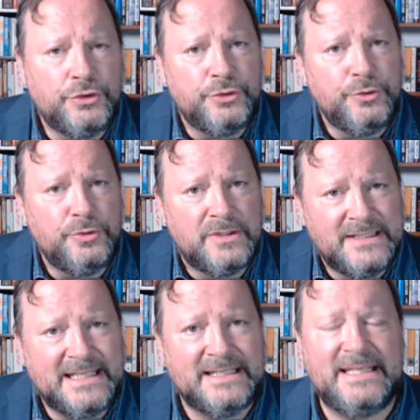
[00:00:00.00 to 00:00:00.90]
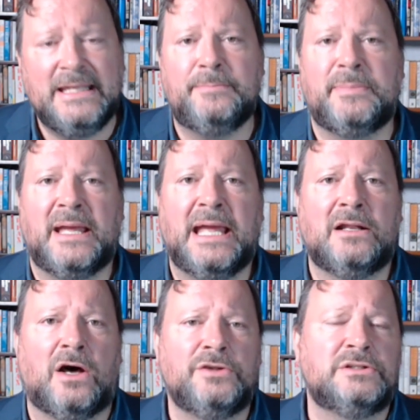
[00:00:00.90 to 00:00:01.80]
to dig deep and
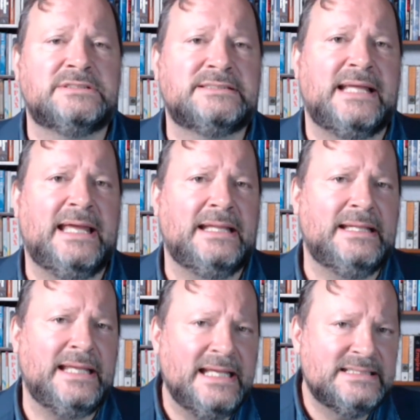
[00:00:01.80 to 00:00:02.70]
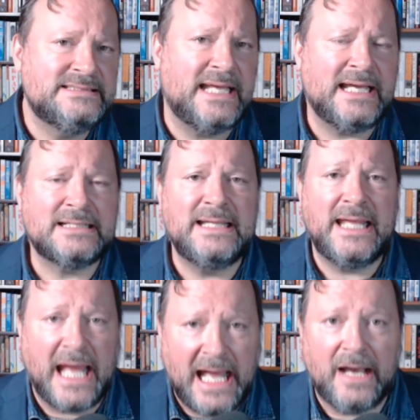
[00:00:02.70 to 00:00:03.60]
understand exactly
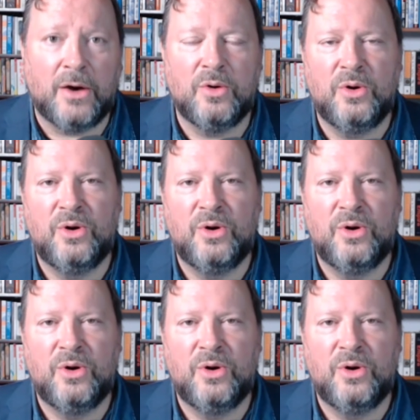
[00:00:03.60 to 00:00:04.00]
how,